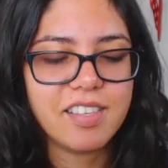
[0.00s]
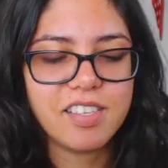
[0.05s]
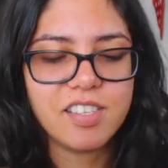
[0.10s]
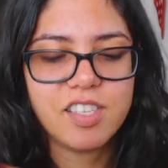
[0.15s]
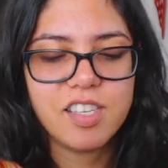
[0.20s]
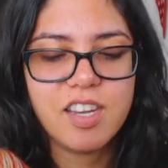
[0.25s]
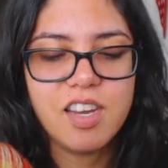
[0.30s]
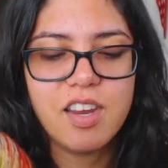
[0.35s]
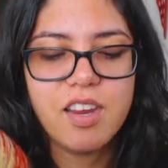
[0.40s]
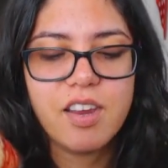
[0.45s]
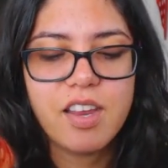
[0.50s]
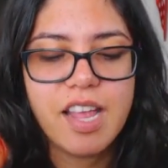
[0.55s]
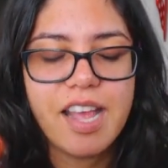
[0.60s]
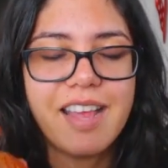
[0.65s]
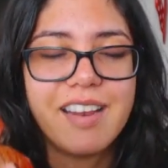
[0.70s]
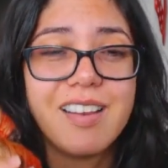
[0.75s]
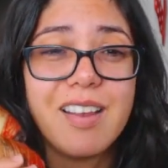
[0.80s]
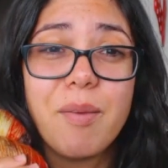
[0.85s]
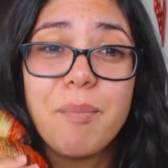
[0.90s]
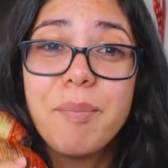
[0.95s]
She
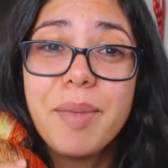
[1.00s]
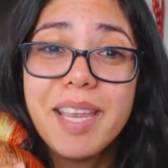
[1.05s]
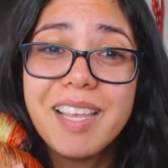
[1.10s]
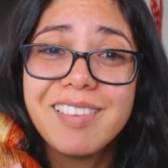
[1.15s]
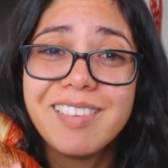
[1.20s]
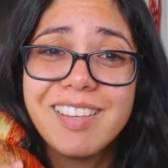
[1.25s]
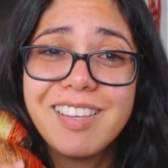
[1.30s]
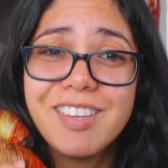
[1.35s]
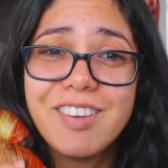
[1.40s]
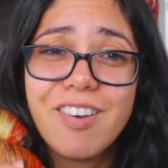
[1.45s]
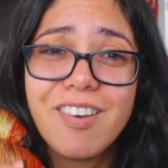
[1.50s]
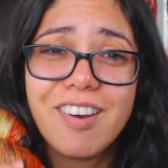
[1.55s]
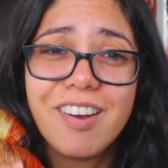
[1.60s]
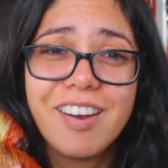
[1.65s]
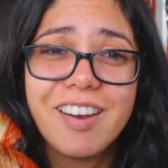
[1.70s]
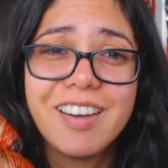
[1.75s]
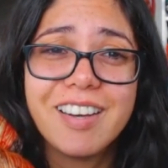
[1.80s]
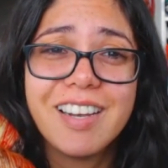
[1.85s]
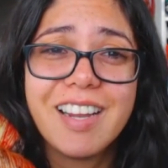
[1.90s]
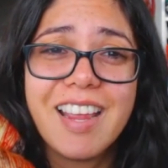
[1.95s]
had amazing
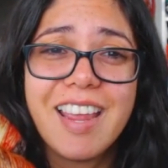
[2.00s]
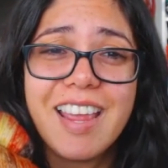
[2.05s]
yarn,